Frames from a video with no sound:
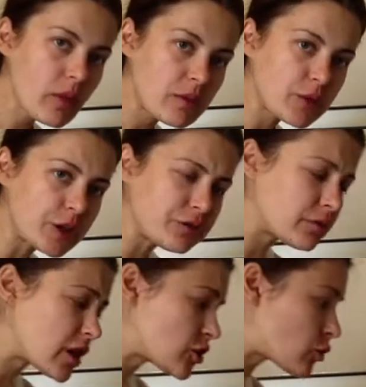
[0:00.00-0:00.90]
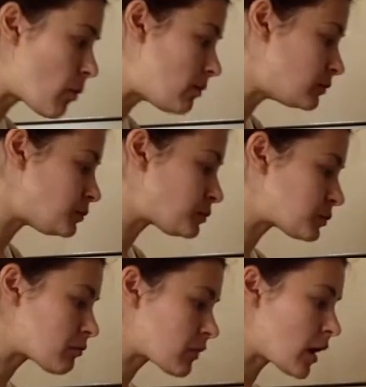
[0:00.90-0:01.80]
Very fresh
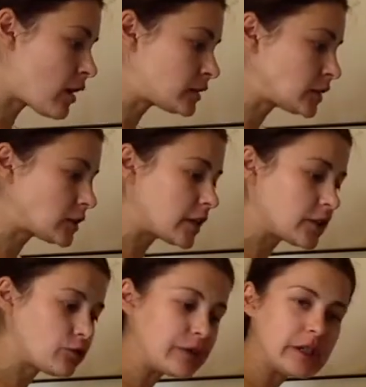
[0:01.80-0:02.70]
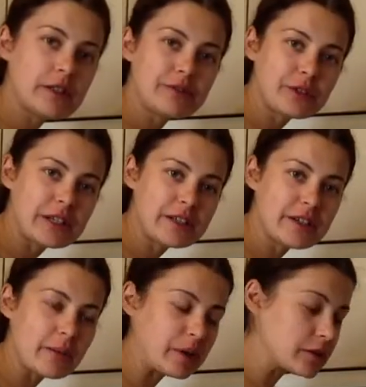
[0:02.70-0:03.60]
and really
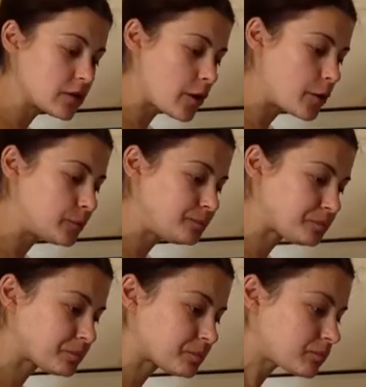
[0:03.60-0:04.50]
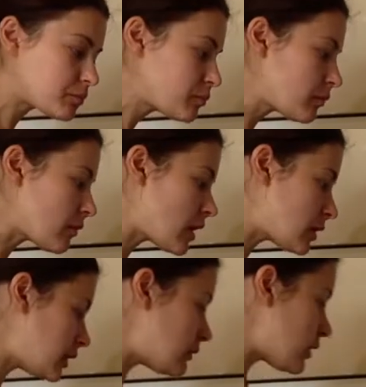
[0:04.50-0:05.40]
yummy. So give